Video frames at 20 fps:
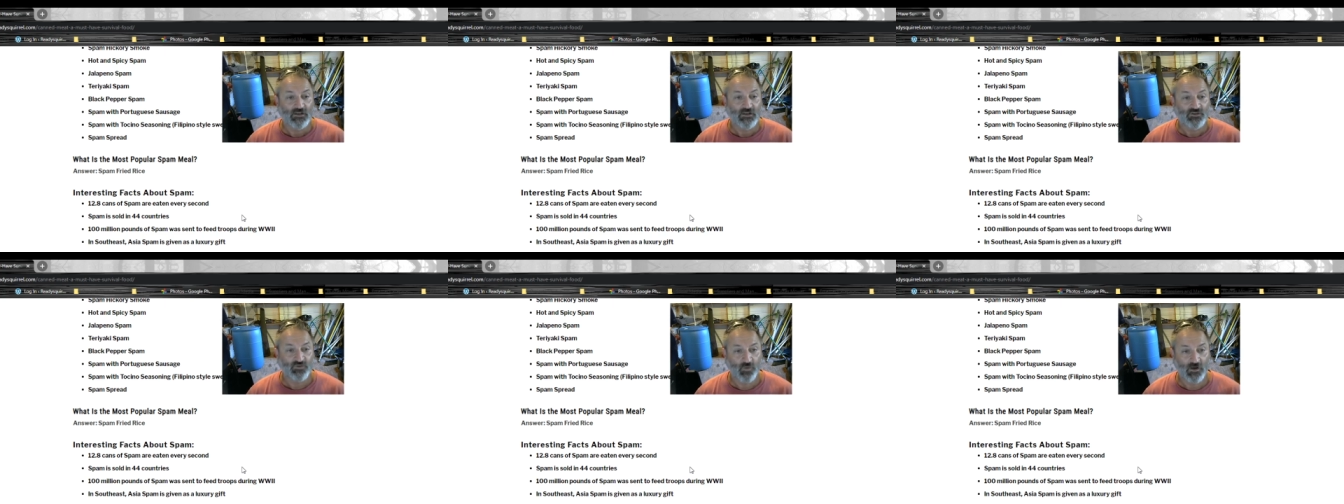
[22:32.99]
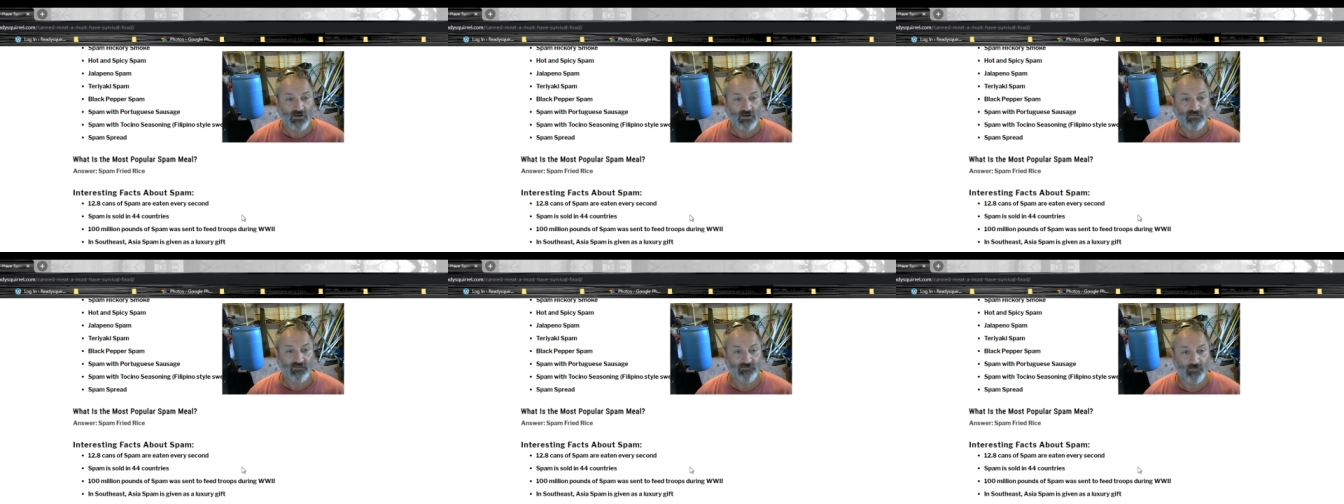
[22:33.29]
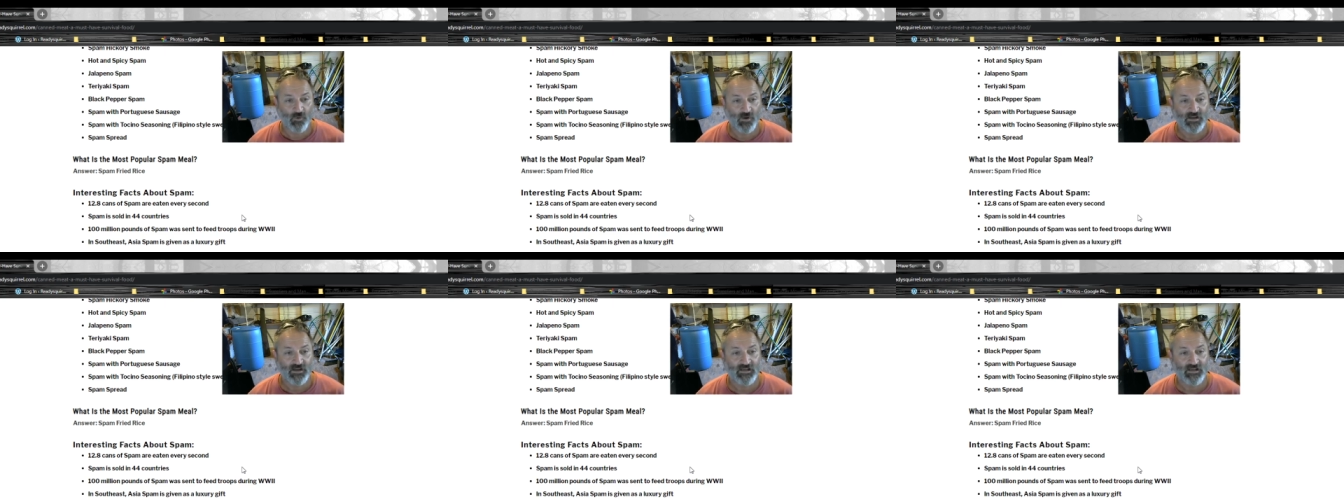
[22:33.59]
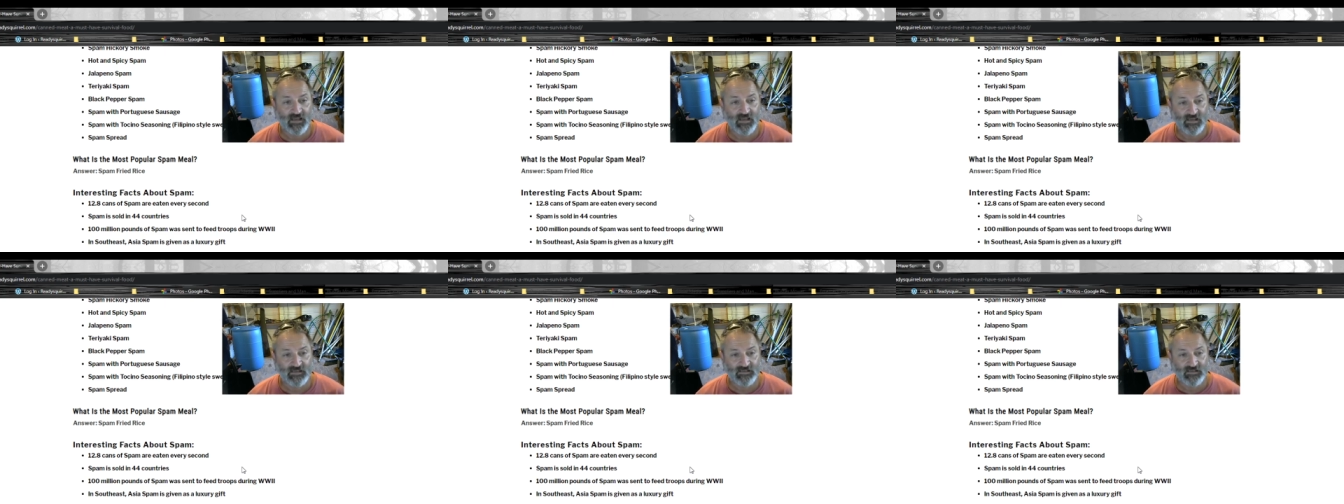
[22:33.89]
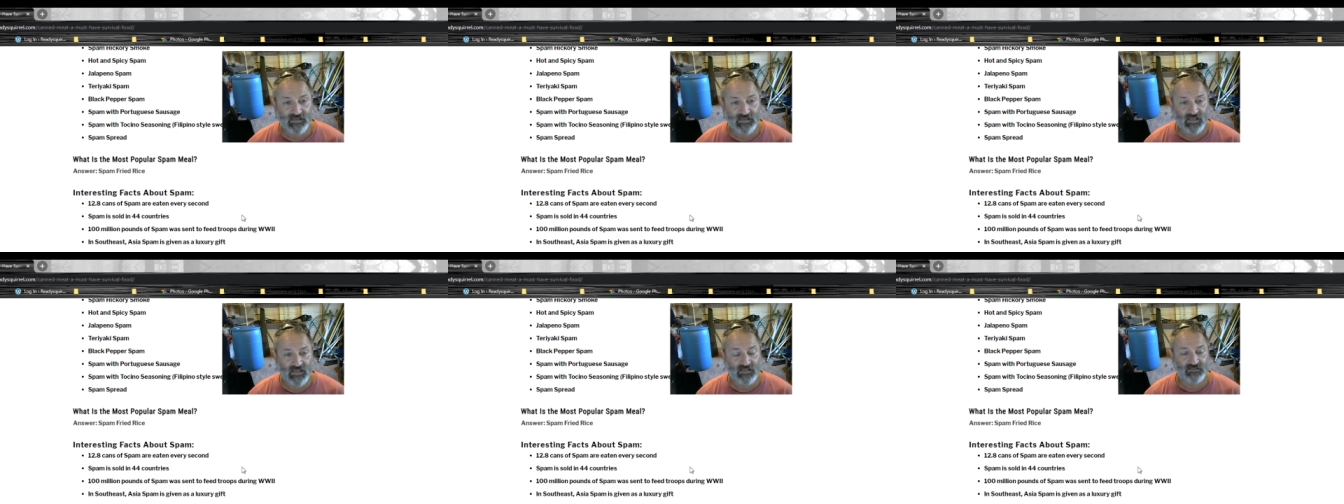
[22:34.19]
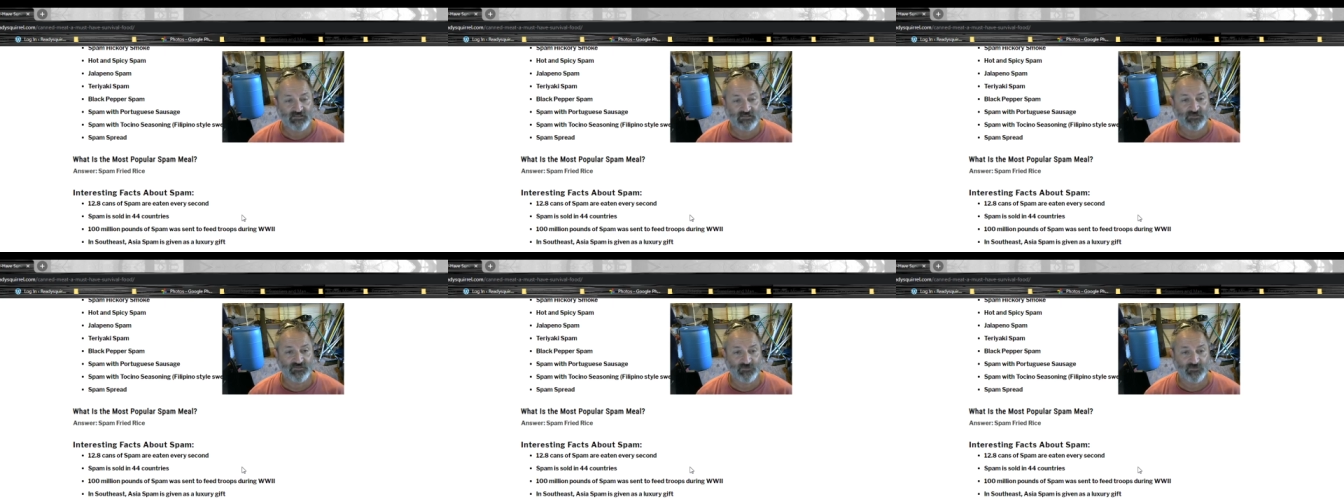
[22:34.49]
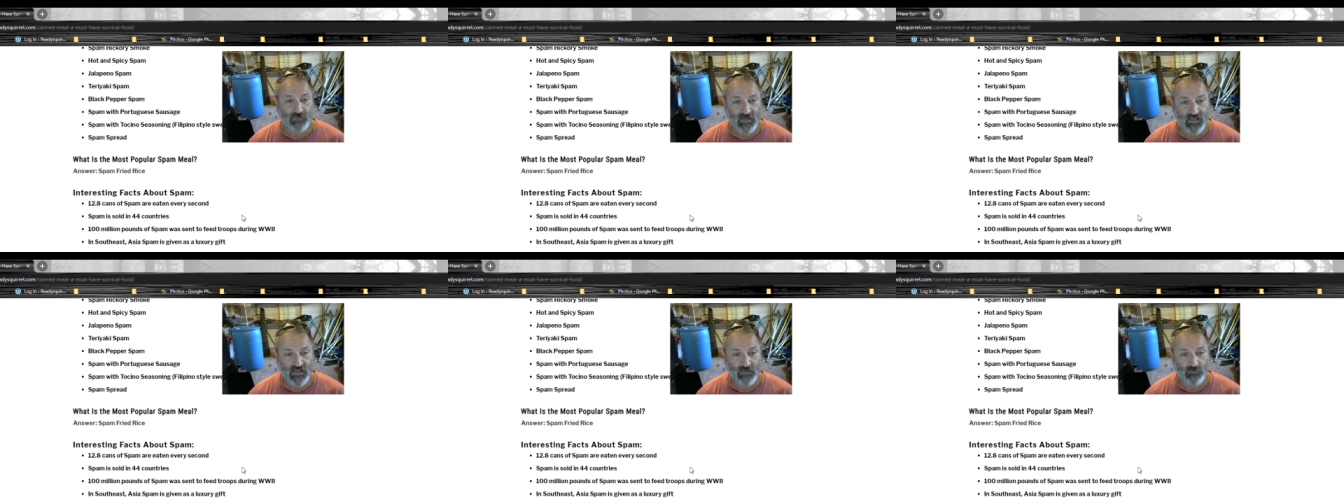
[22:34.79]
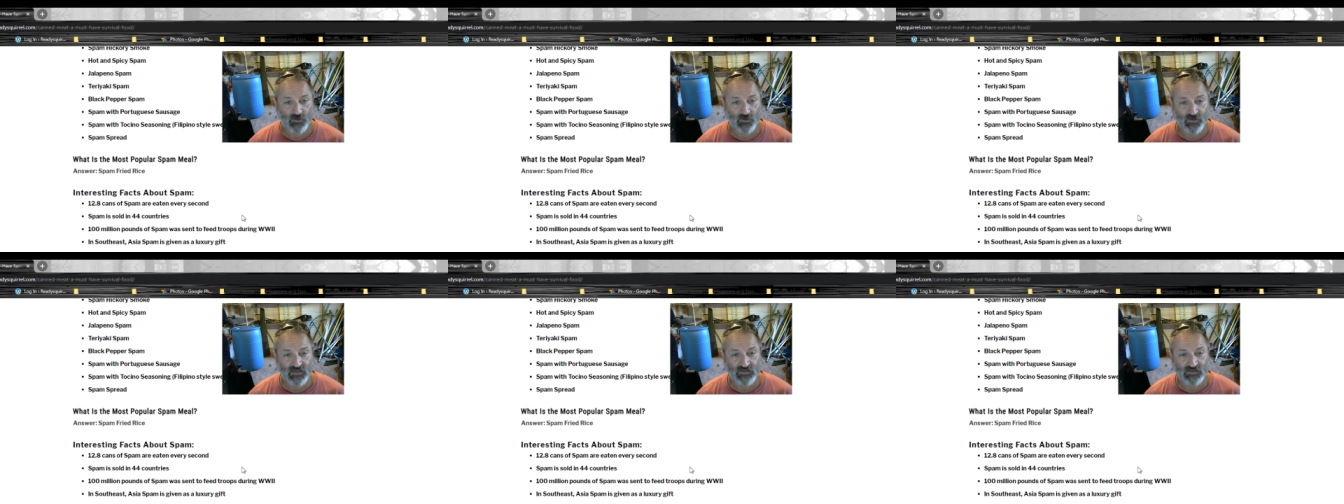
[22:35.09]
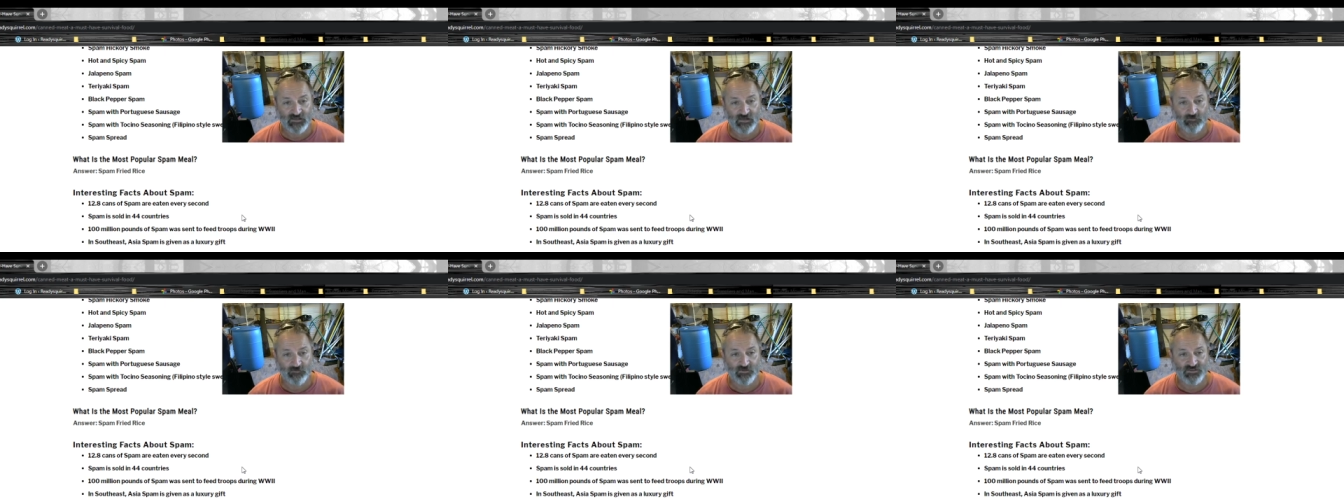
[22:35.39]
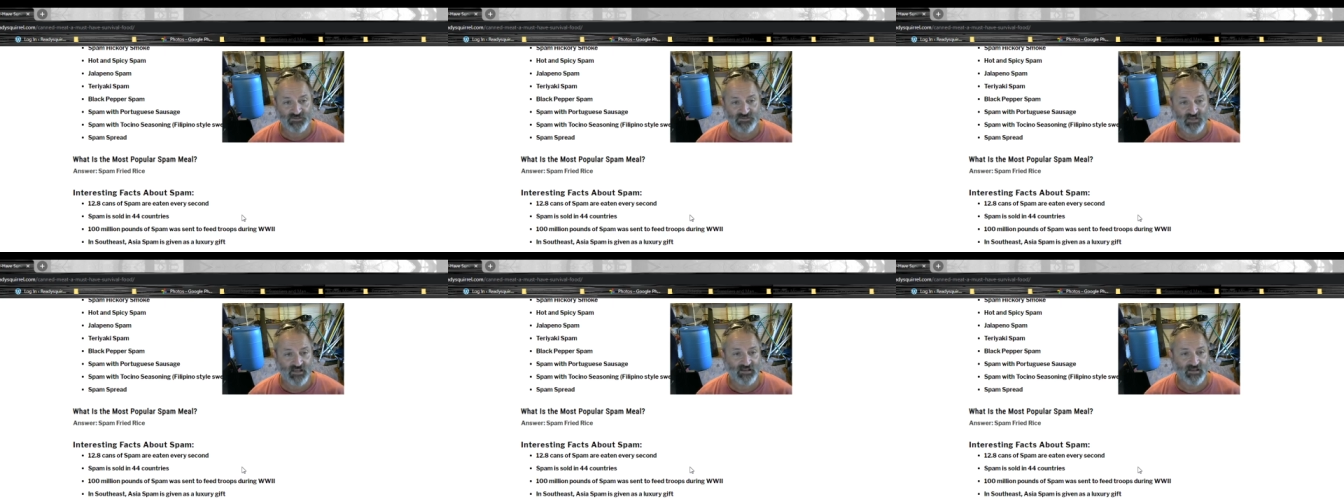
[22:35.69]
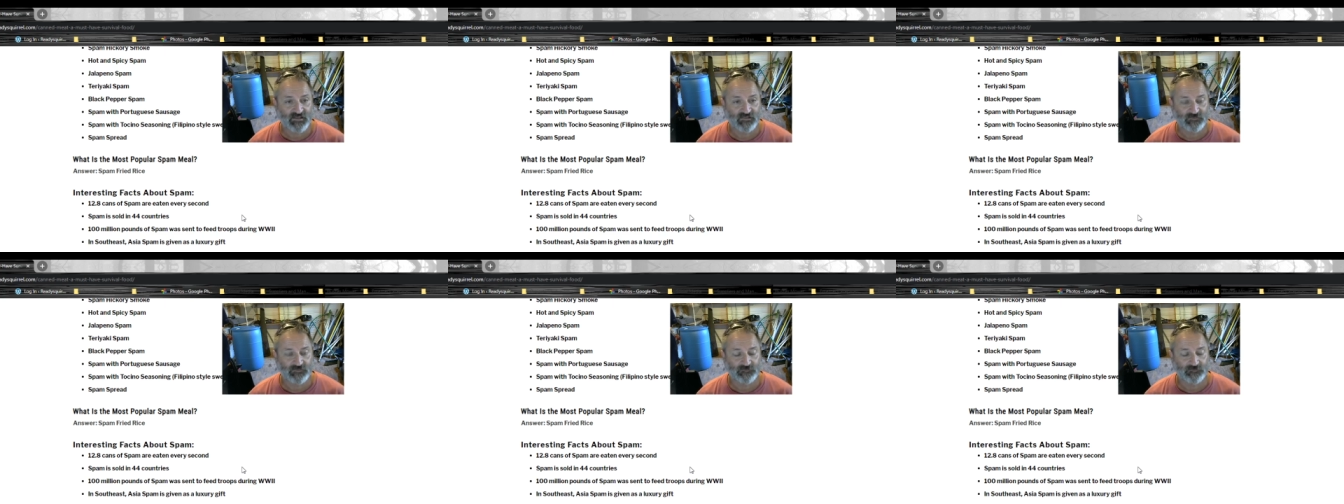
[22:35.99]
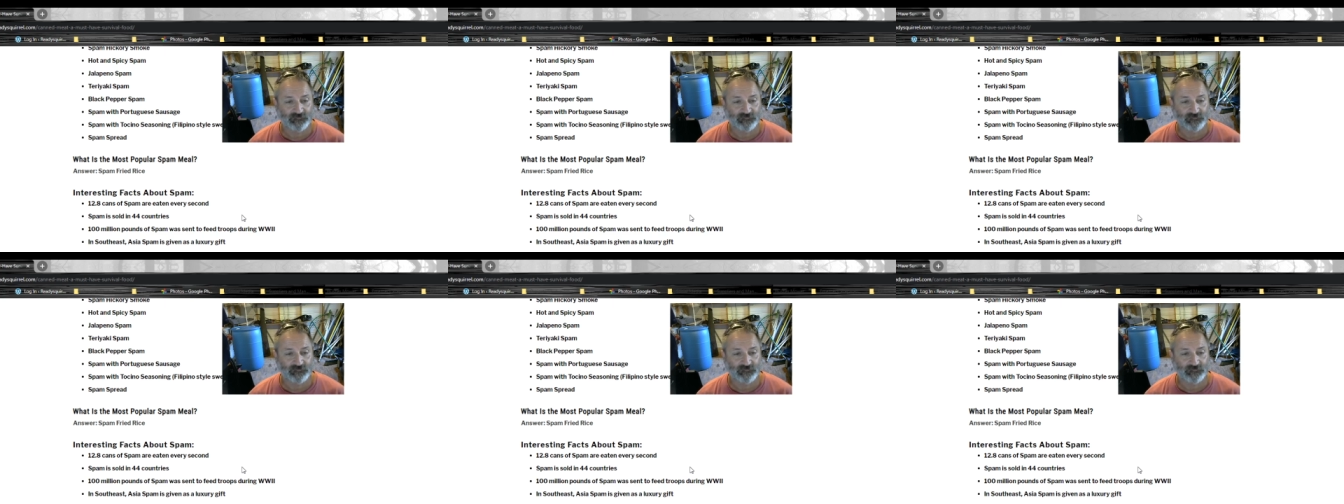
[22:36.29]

12.8 cans of spam are eaten every second.